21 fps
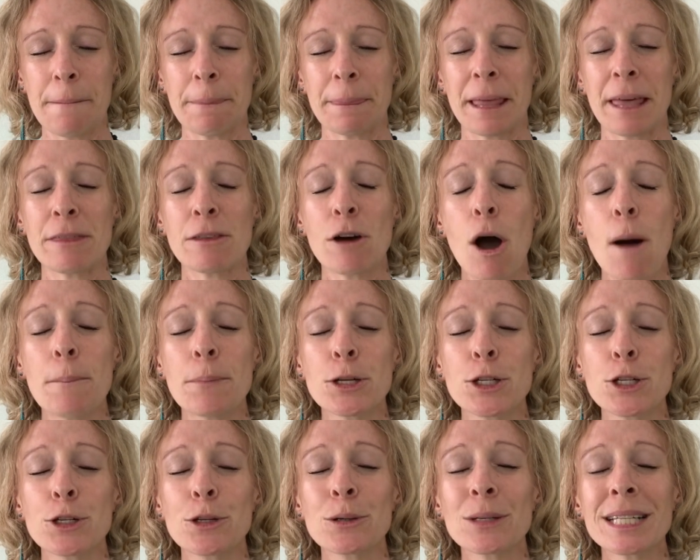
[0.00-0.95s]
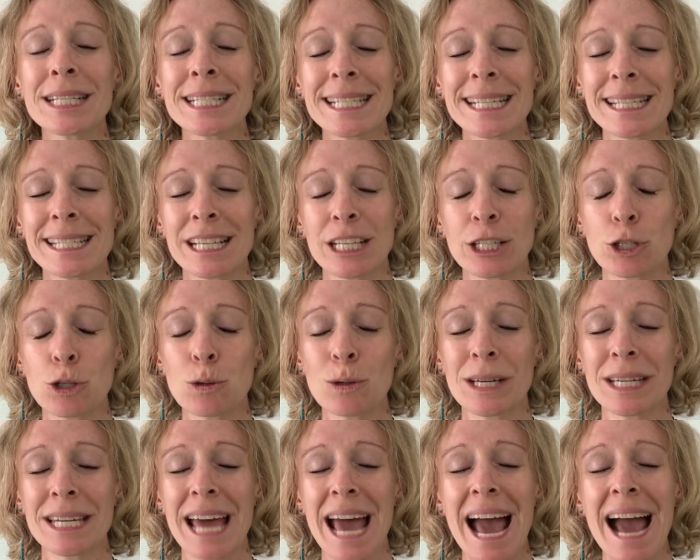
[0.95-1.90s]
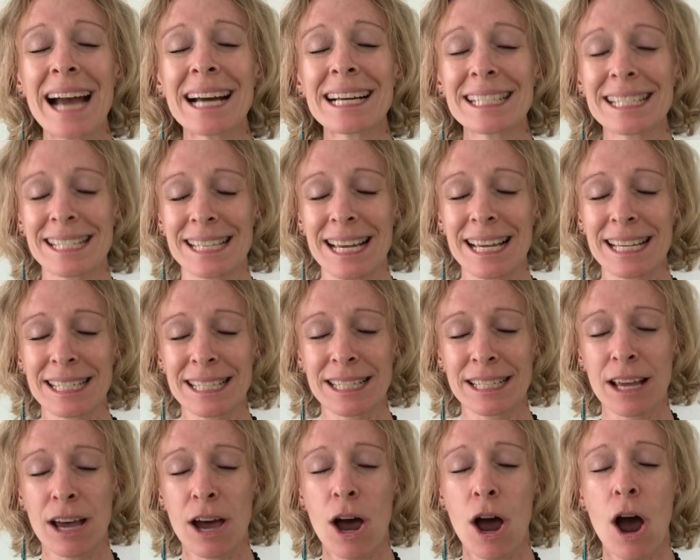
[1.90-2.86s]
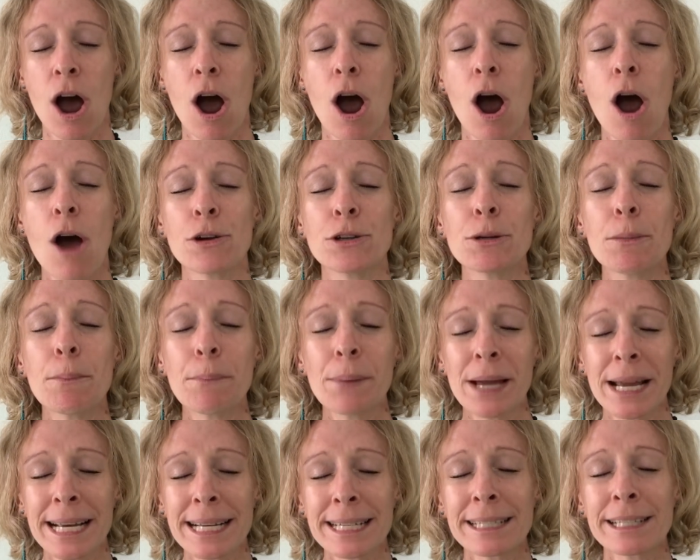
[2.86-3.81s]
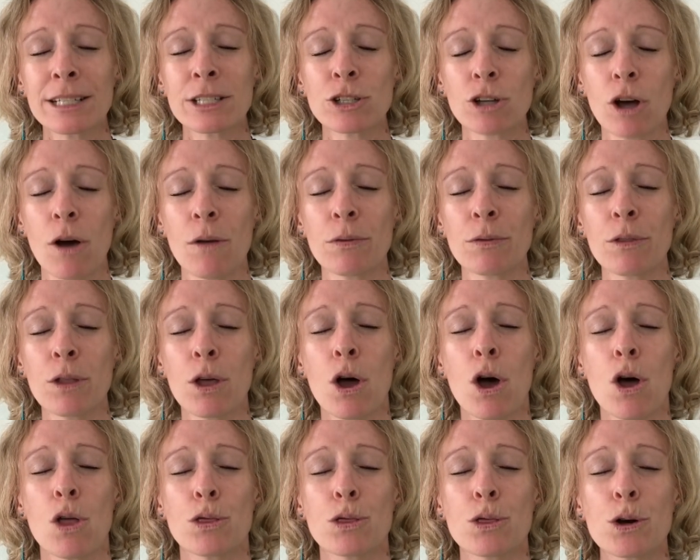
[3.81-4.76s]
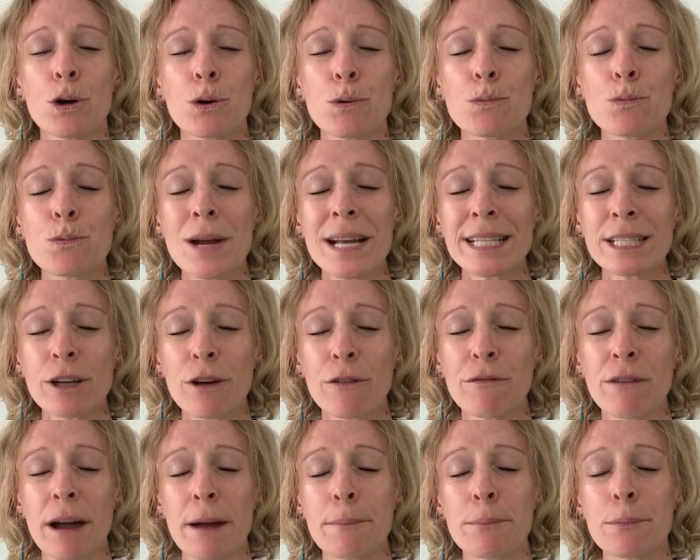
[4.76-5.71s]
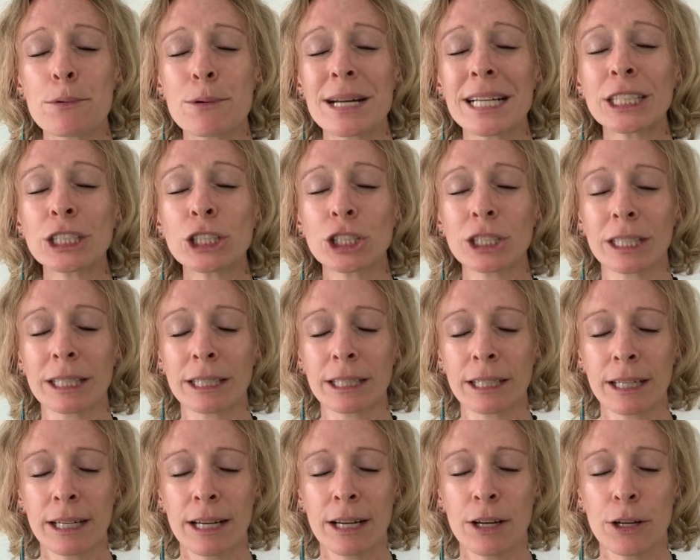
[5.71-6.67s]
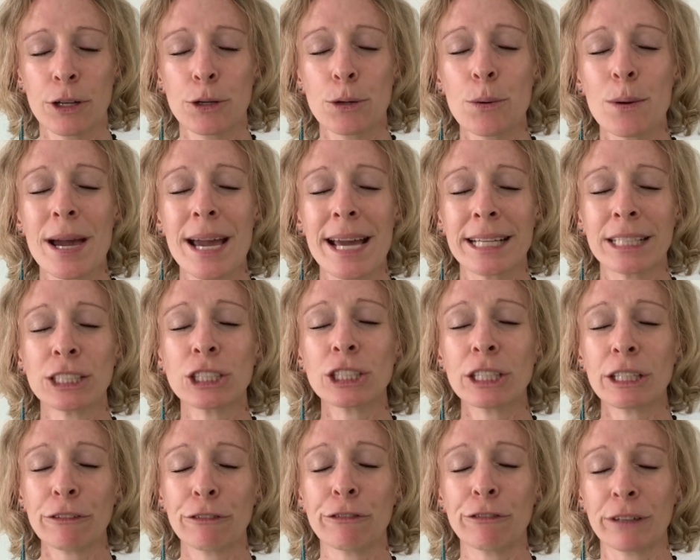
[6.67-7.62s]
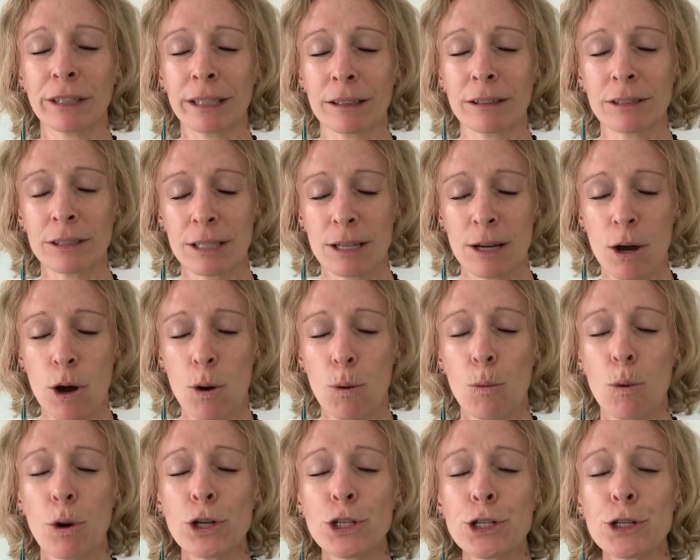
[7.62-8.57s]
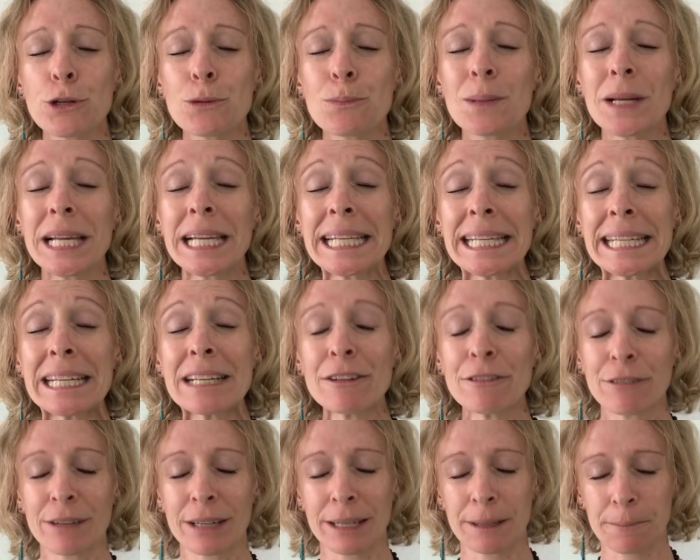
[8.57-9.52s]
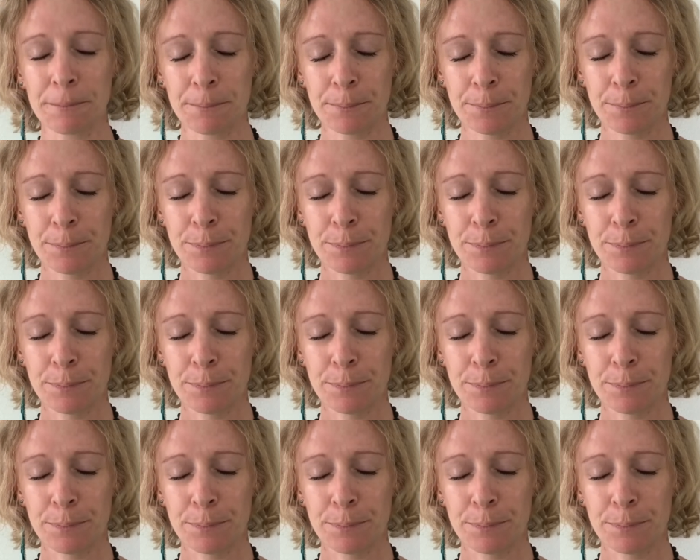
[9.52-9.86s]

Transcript: And the opportunities that you can access are dependent on the rate of vibration, your energy field, what do you believe in?